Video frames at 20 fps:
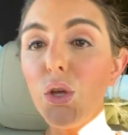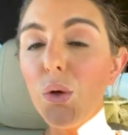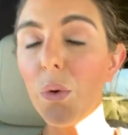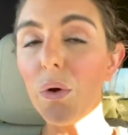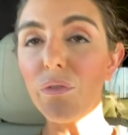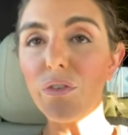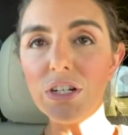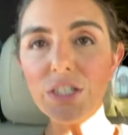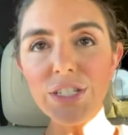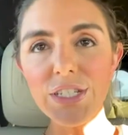You
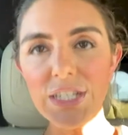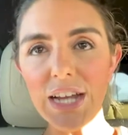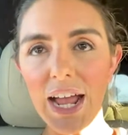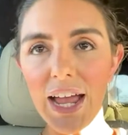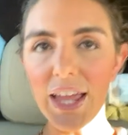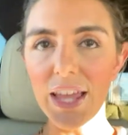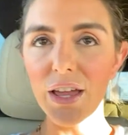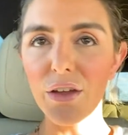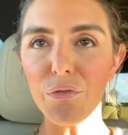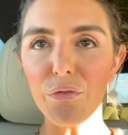reverse
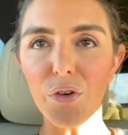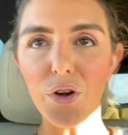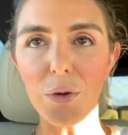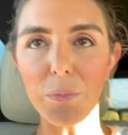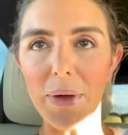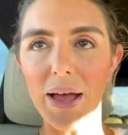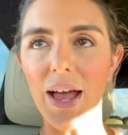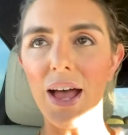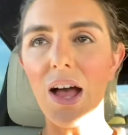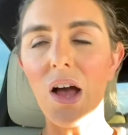diet for
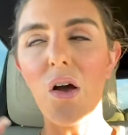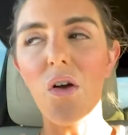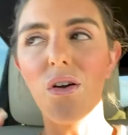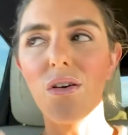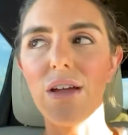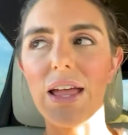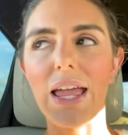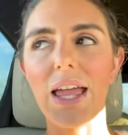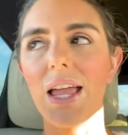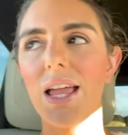about
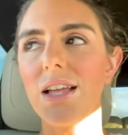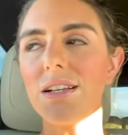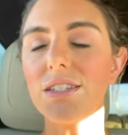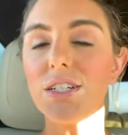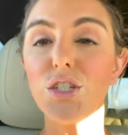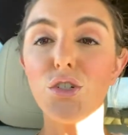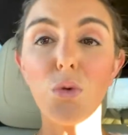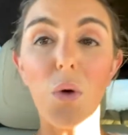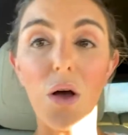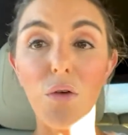8
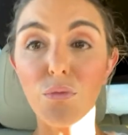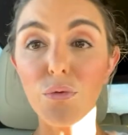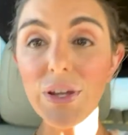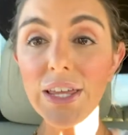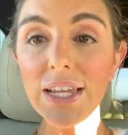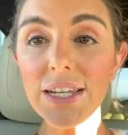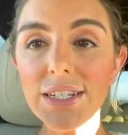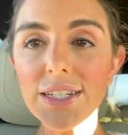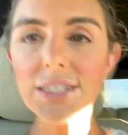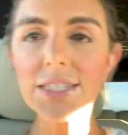to 12
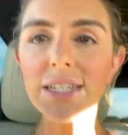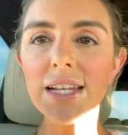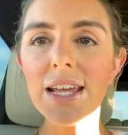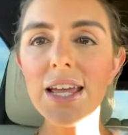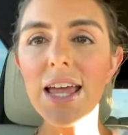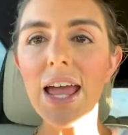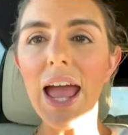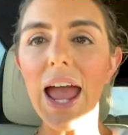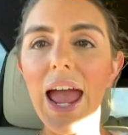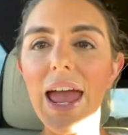weeks,
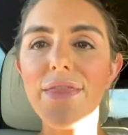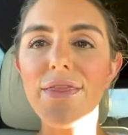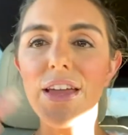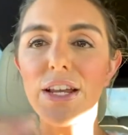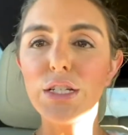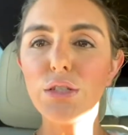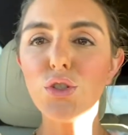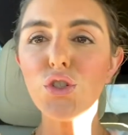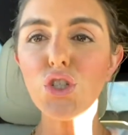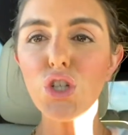and
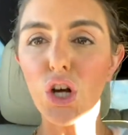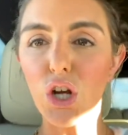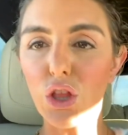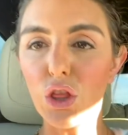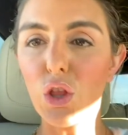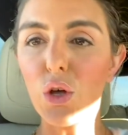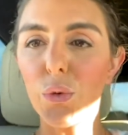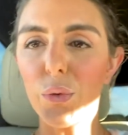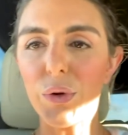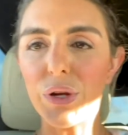then you start
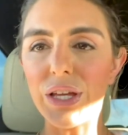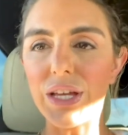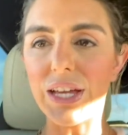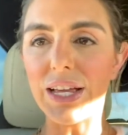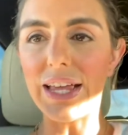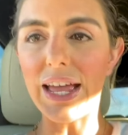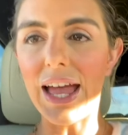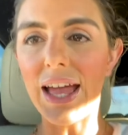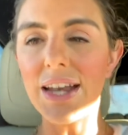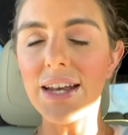lowering
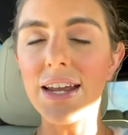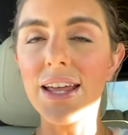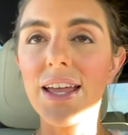again.